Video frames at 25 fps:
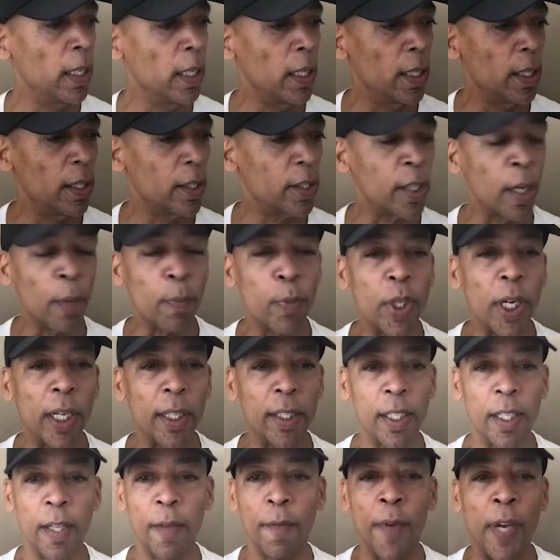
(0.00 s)
subject
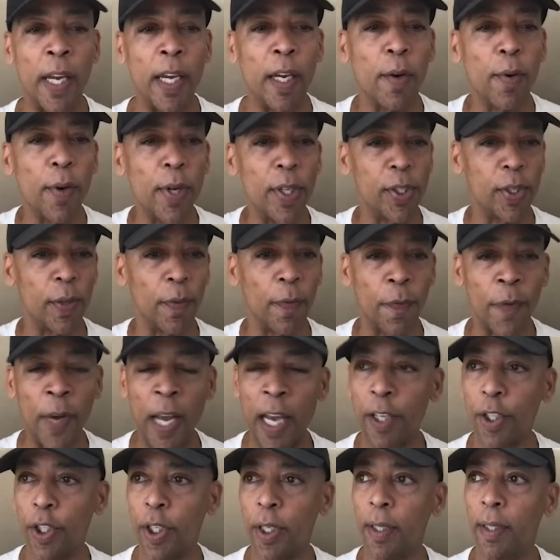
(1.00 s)
to the vagaries of
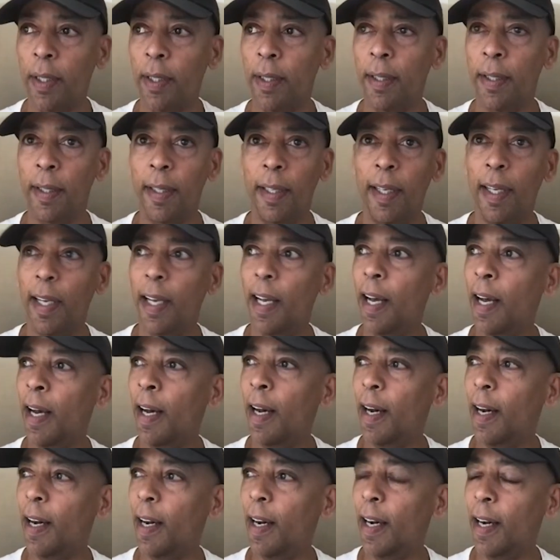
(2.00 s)
fashion,
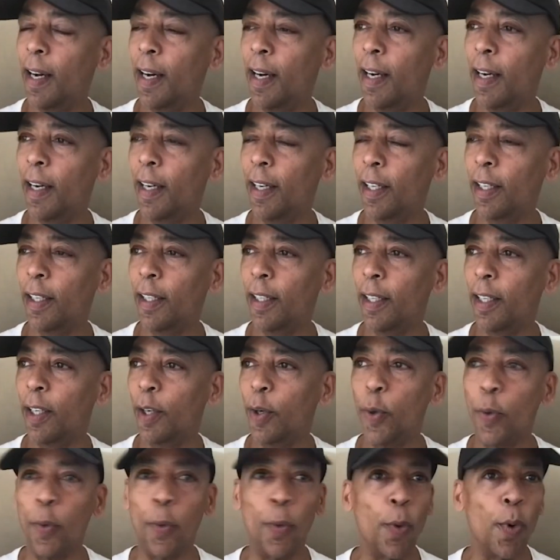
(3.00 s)
uh,
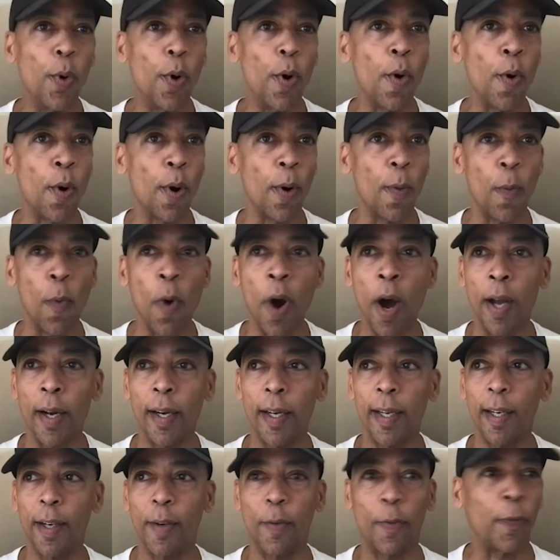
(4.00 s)
who or
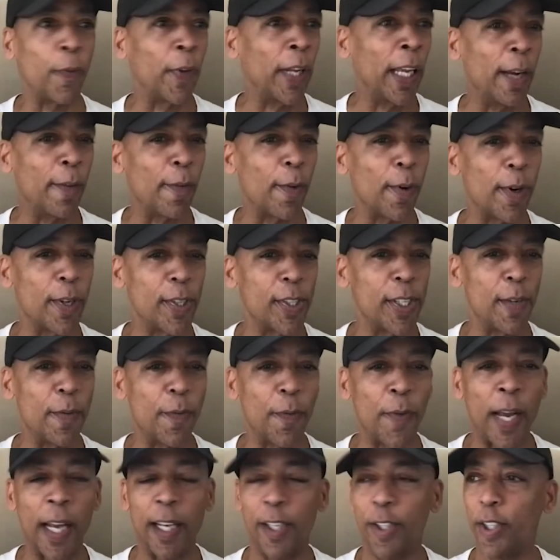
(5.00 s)
what flavor is in
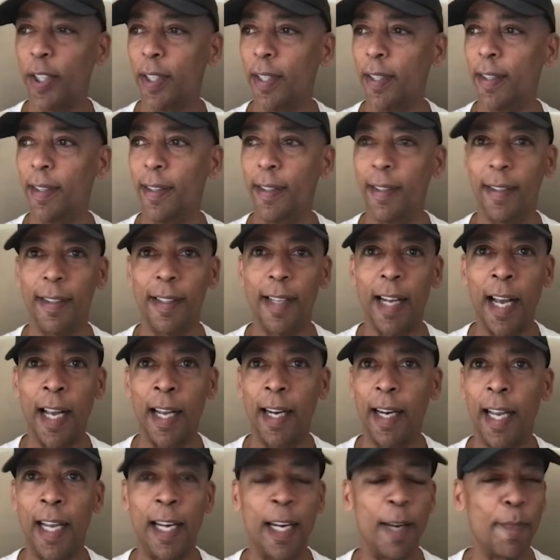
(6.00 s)
fashion at
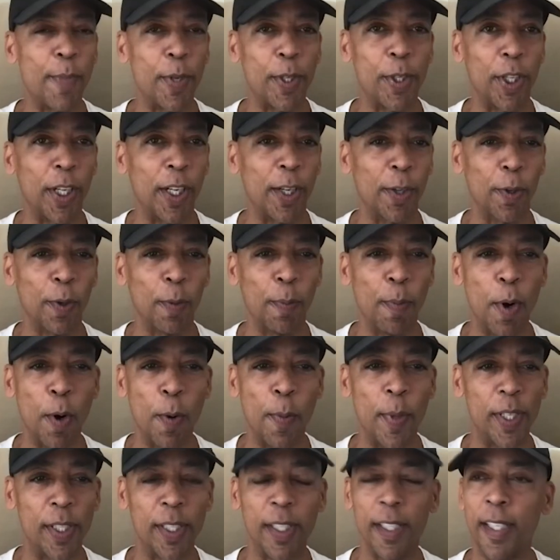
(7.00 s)
any particular
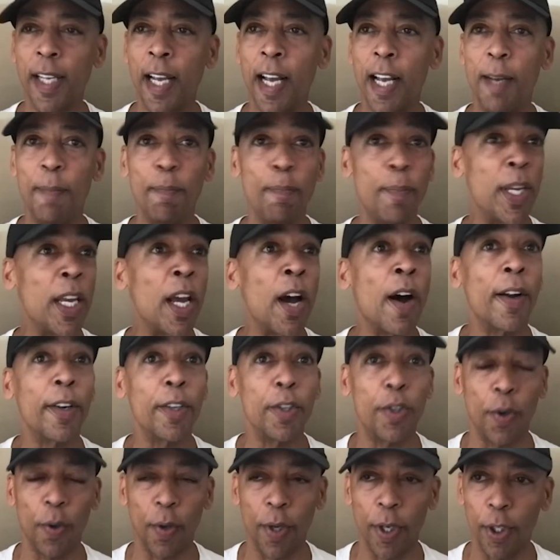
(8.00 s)
moment in time, beyond
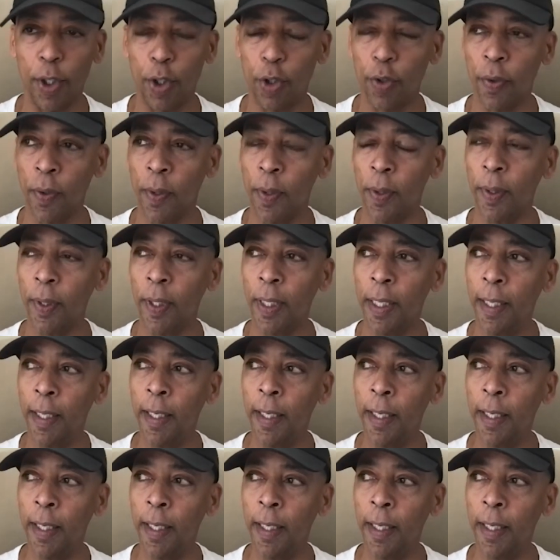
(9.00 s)
your control.